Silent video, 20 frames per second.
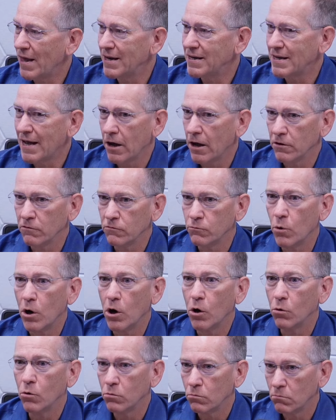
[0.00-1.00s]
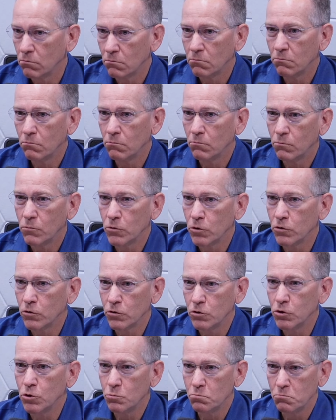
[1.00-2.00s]
that doubt of, well, th
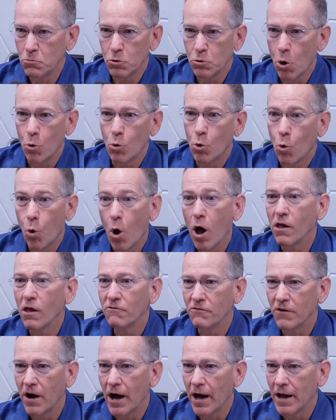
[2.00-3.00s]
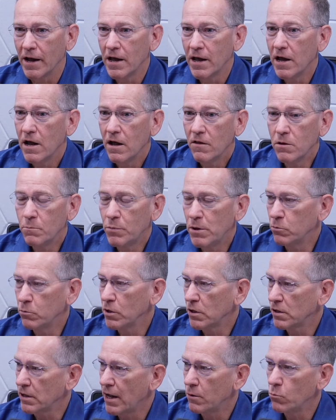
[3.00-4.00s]
you, you don't qualify, then people
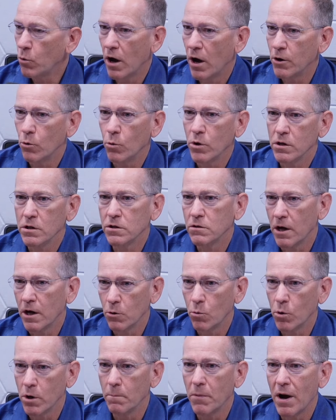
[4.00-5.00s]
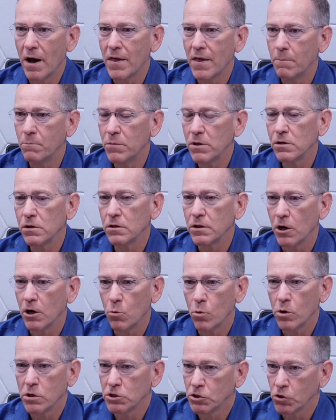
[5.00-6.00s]
decide, well, I don't want to, I don't want to buy that business. I
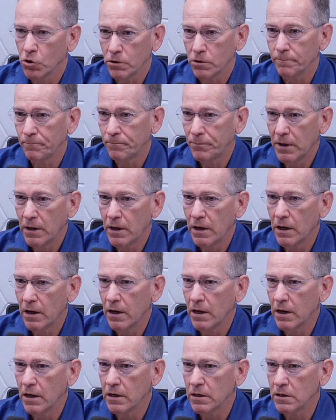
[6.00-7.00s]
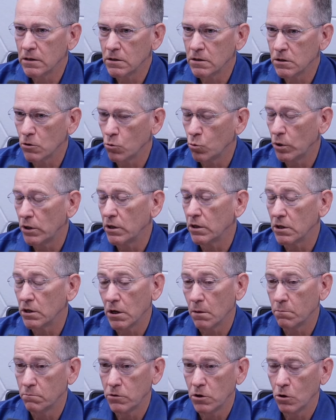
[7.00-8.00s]
don't want to start. And so we
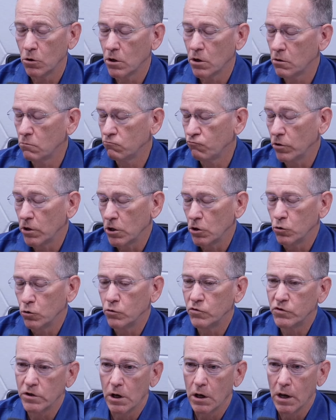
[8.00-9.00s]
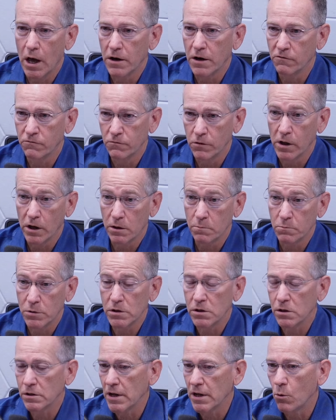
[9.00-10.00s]
ended up, you know, really losing a lot of, a lot of
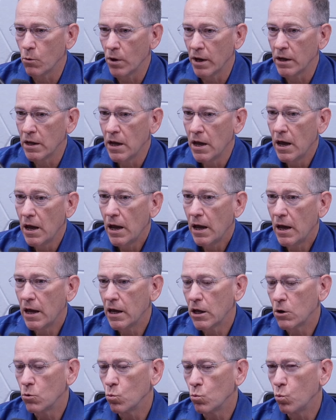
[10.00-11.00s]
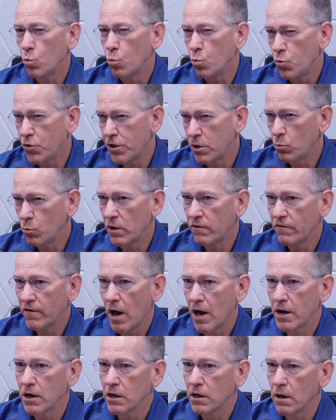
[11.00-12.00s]
business that way. And then we
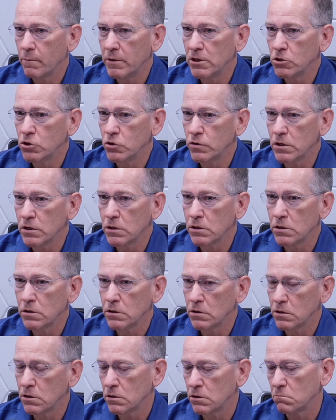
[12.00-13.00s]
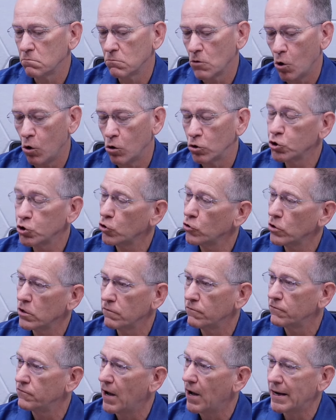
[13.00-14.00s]
kind of come into this, this
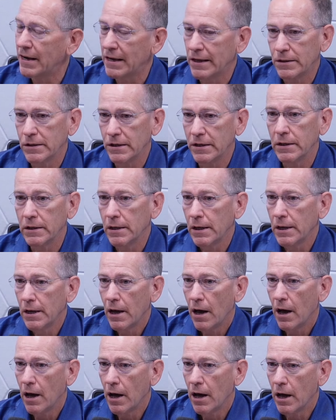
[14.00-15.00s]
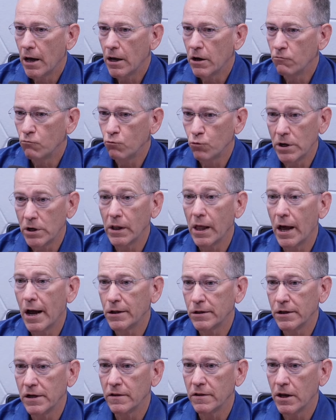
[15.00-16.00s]
alternative financing, uh,
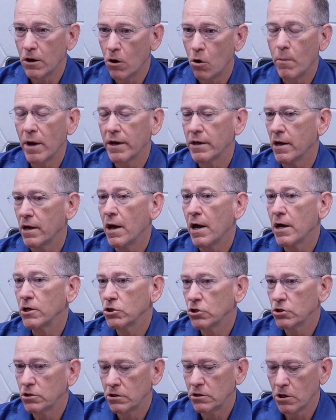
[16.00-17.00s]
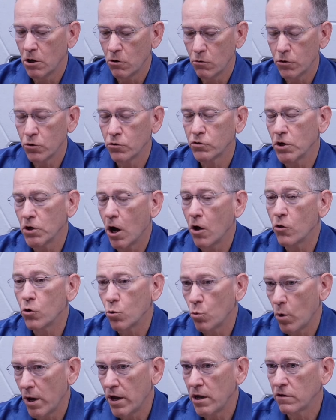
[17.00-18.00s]
realizing that, oh my gosh, you know, there's
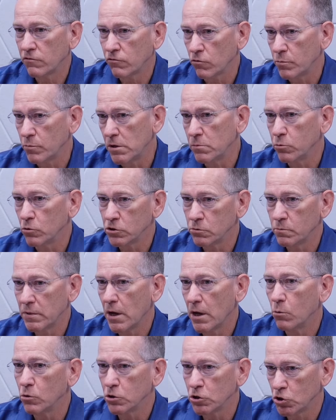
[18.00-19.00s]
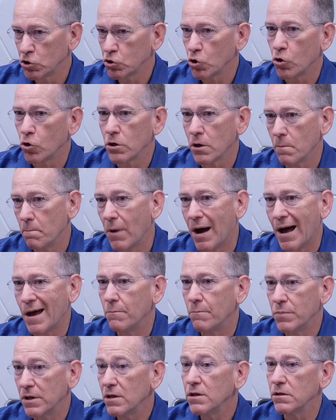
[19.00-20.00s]
other ways for people to be able to start and buy
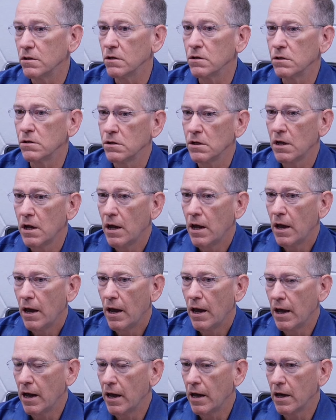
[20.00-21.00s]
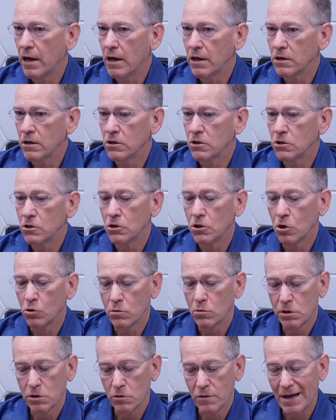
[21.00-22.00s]
a business. And you
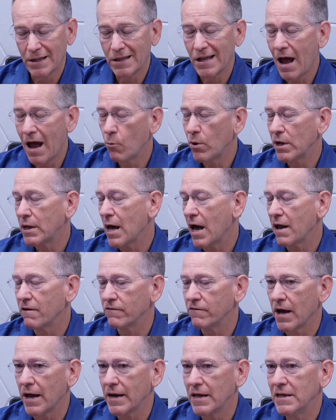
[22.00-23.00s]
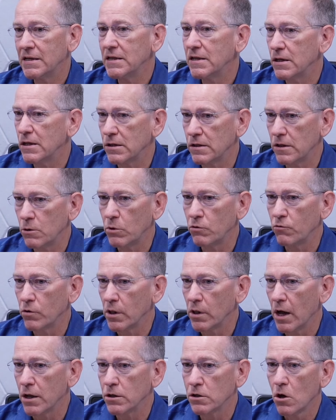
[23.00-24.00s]
know, so that's how we kind of got into this. And then we
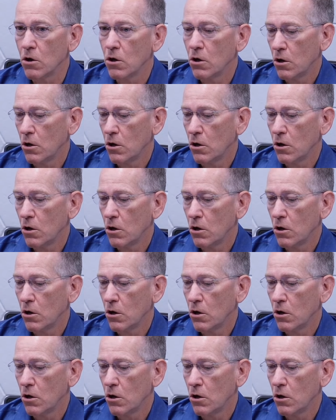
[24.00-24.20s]
realized